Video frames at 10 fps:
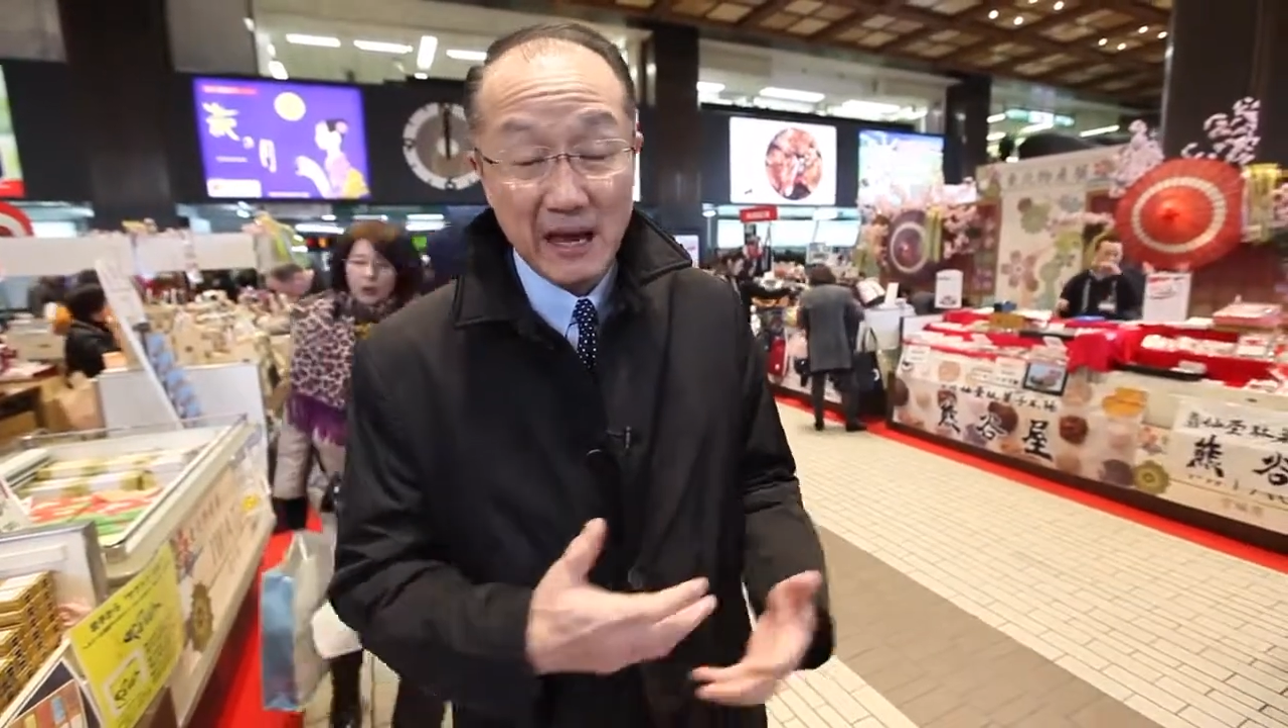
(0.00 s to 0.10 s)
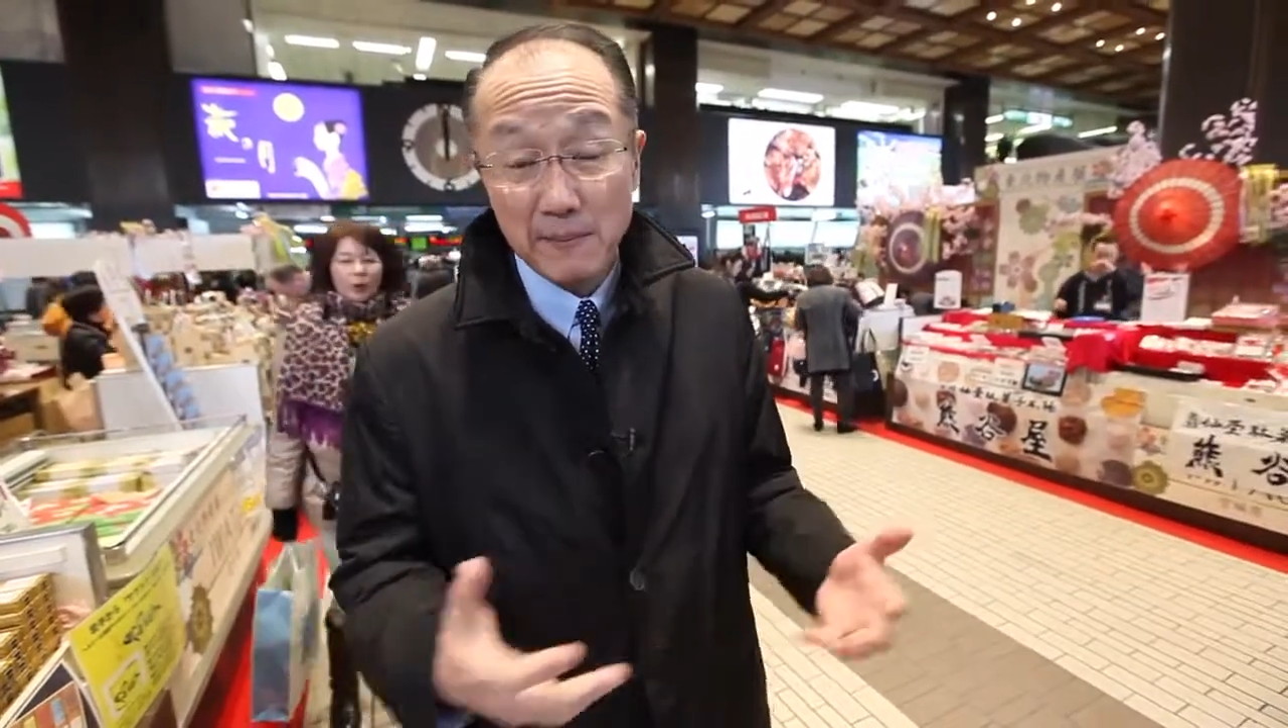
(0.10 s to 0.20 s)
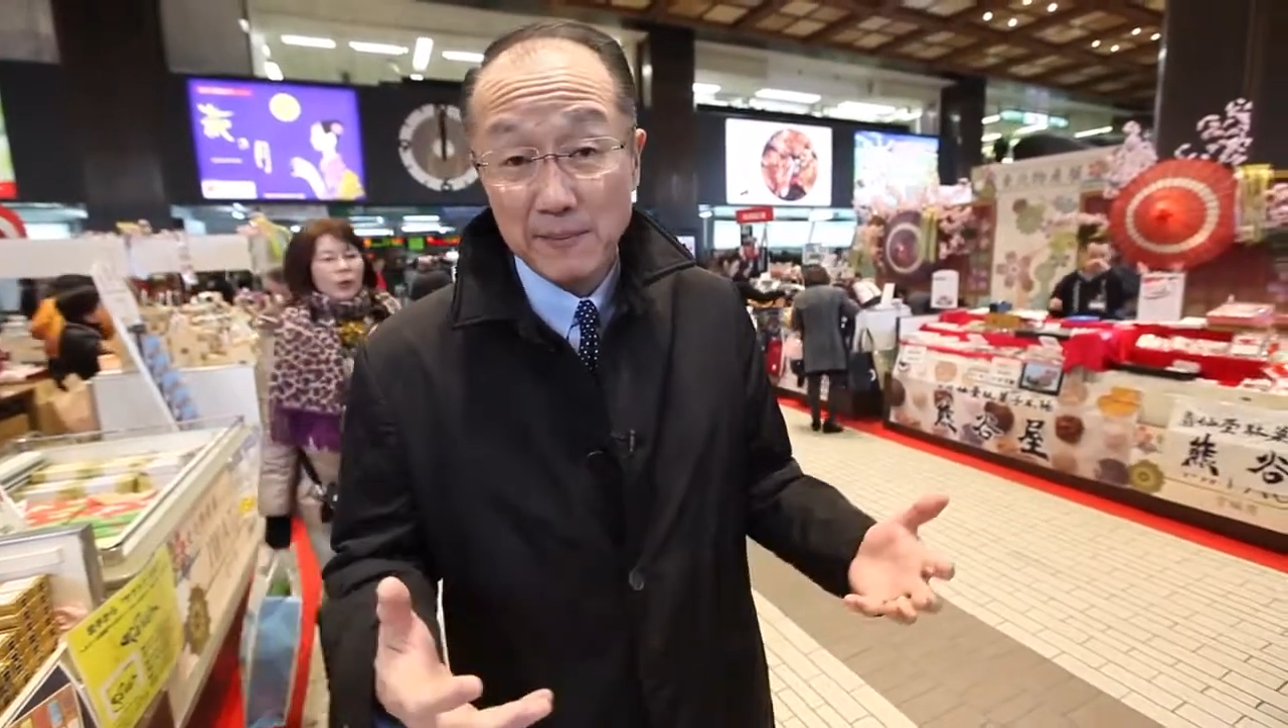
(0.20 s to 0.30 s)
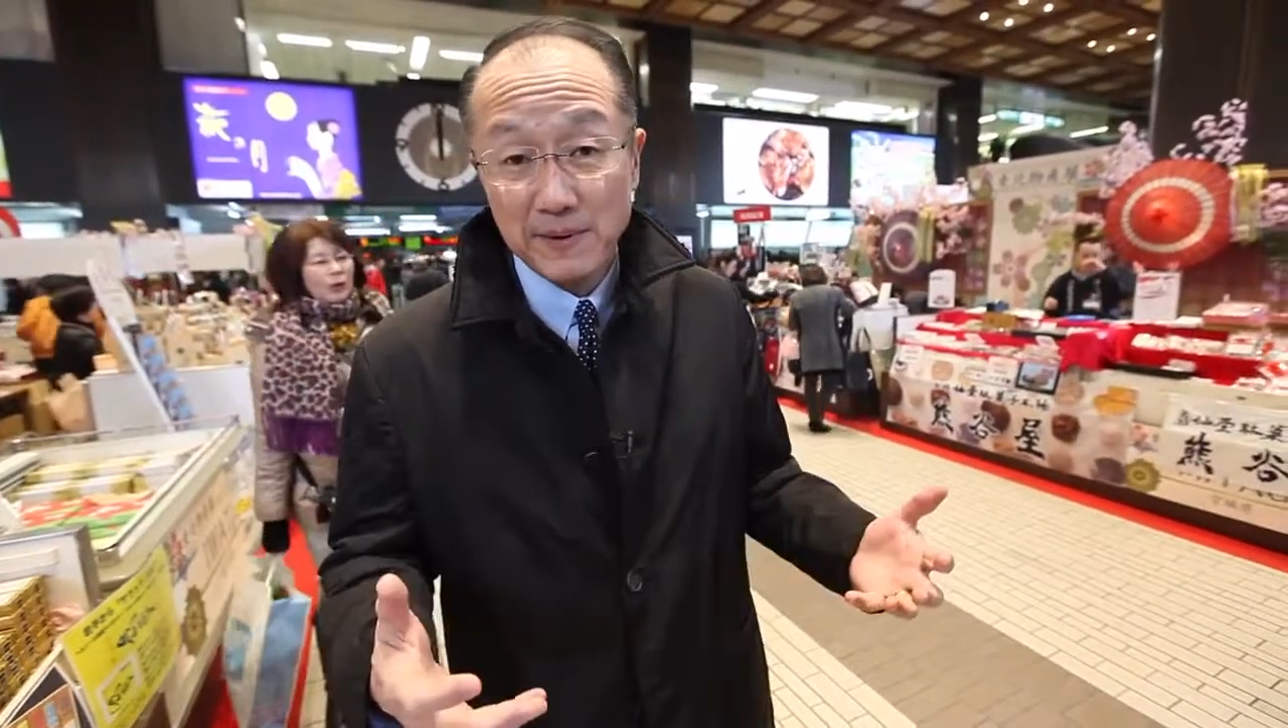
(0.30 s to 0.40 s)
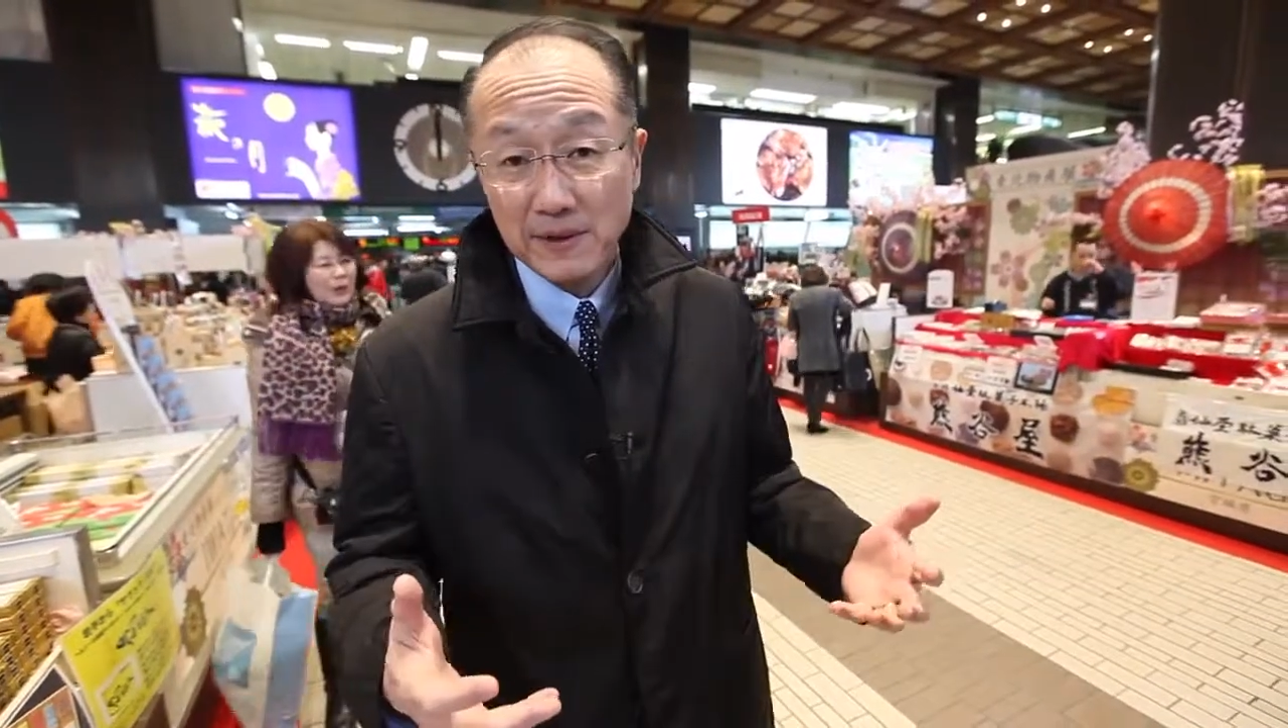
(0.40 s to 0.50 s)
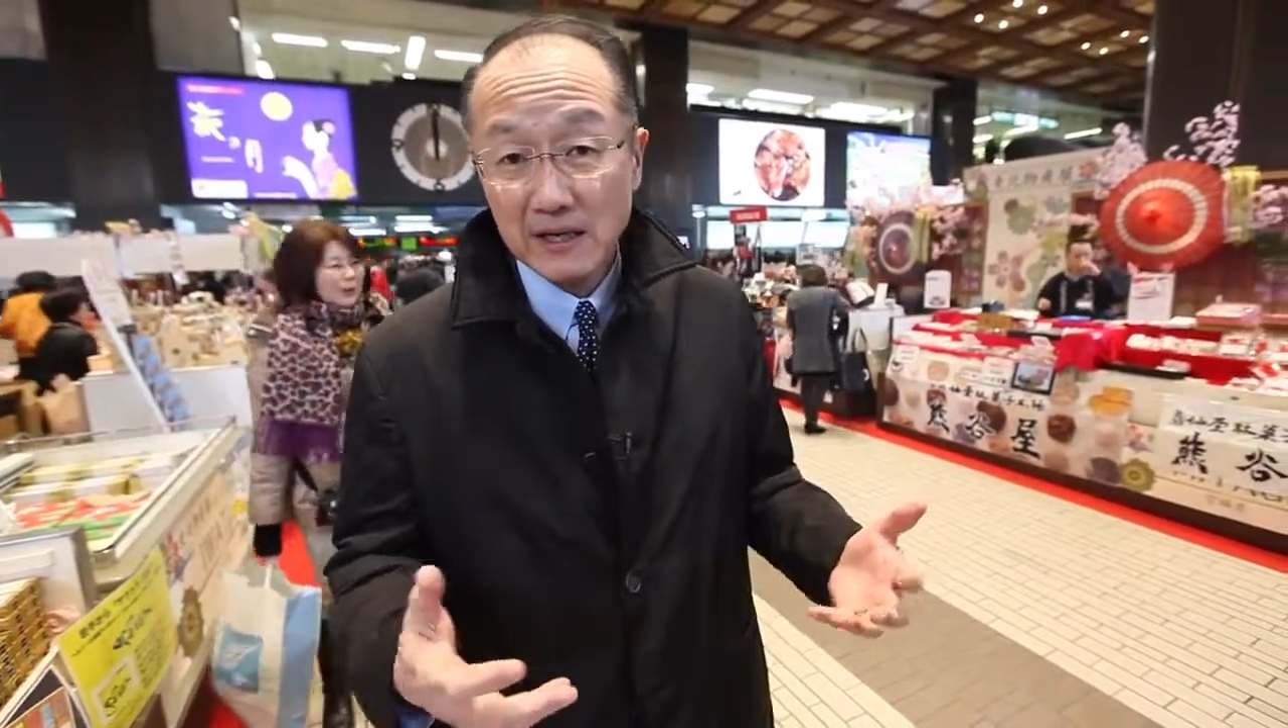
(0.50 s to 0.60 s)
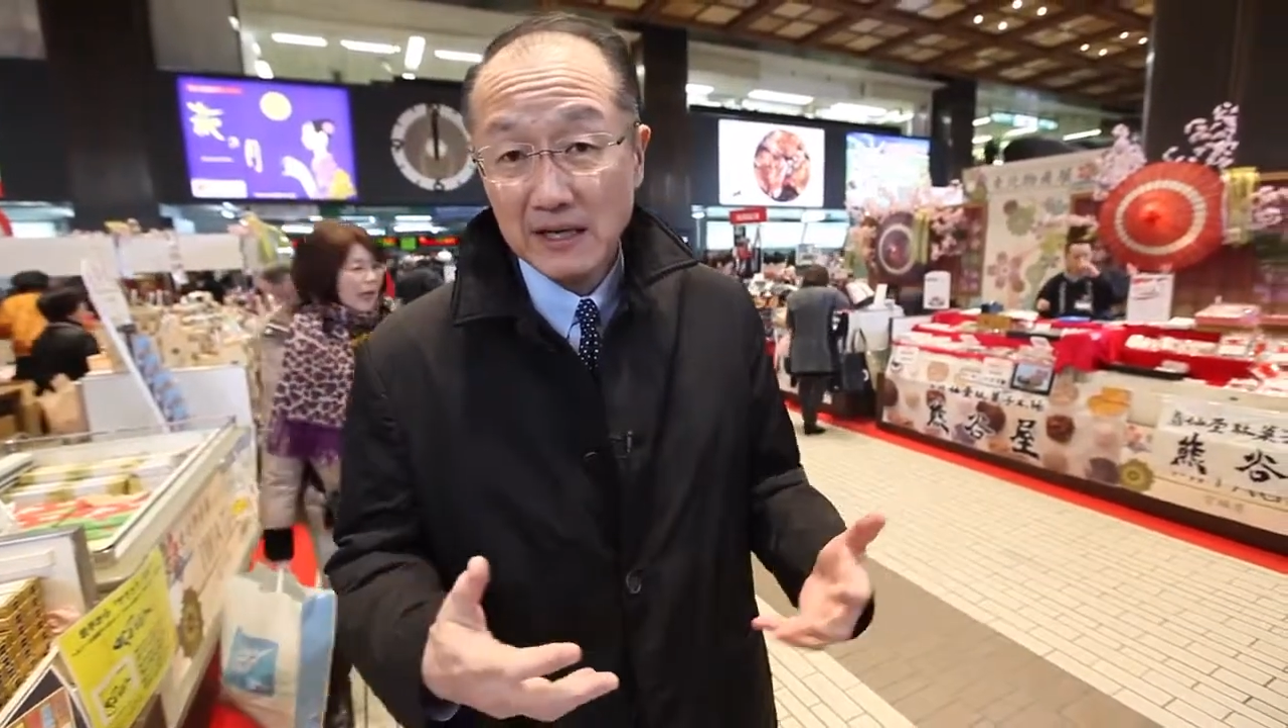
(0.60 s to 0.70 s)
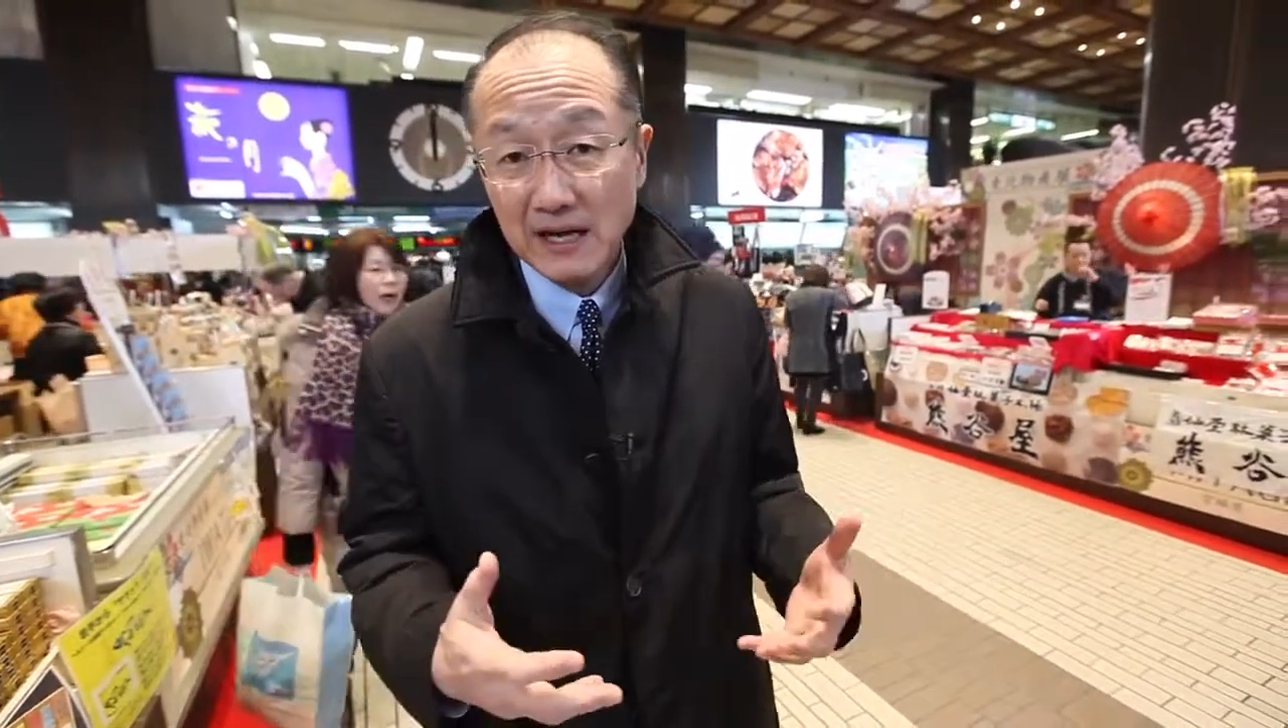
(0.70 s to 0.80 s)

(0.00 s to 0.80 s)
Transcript: capable